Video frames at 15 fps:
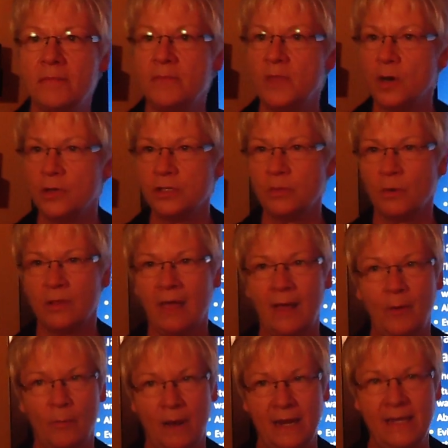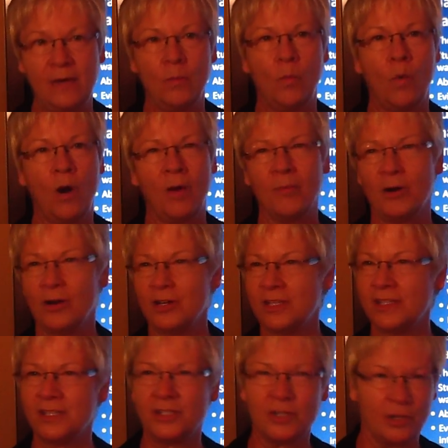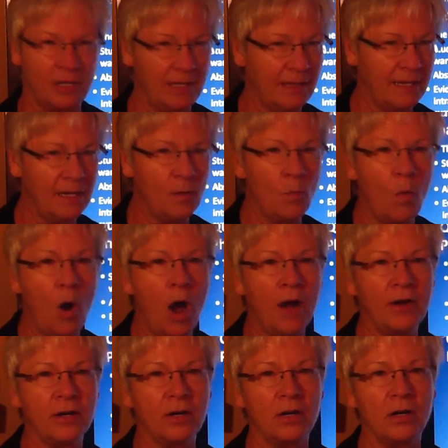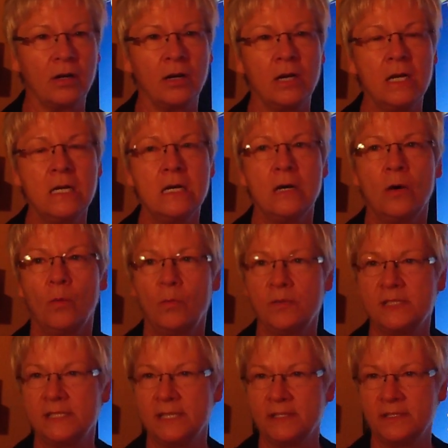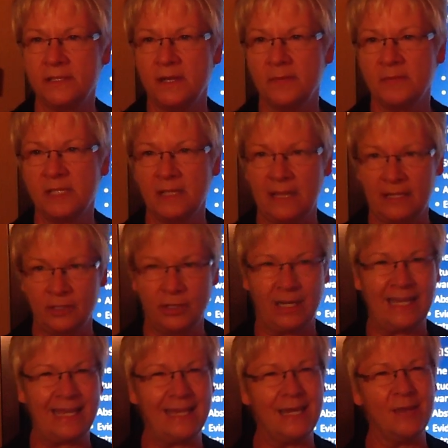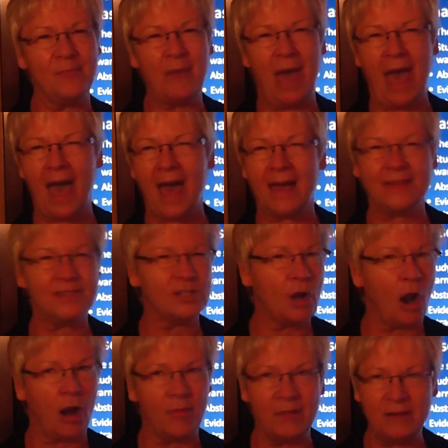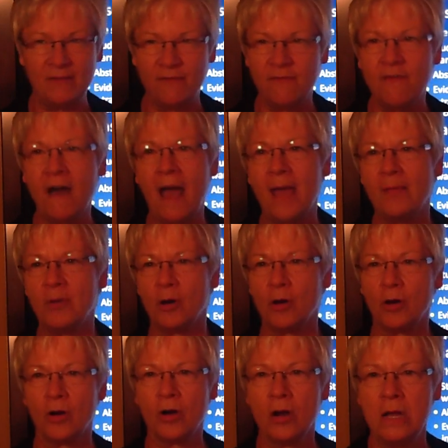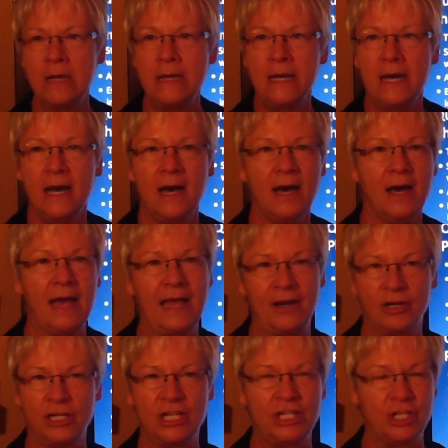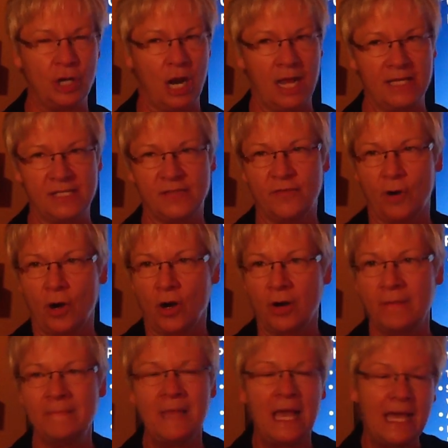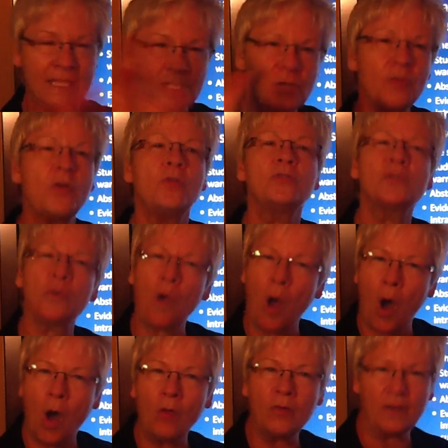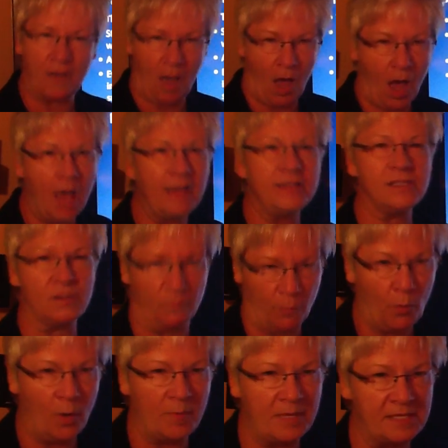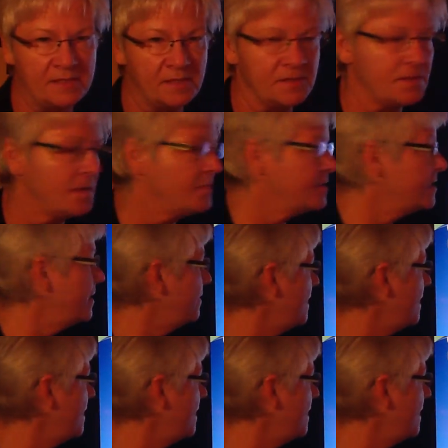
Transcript: those were like radiant warmers, the circulating water systems, electric heating pads, carbon fiber, energy transfer. And so those are all the kinds of warming systems that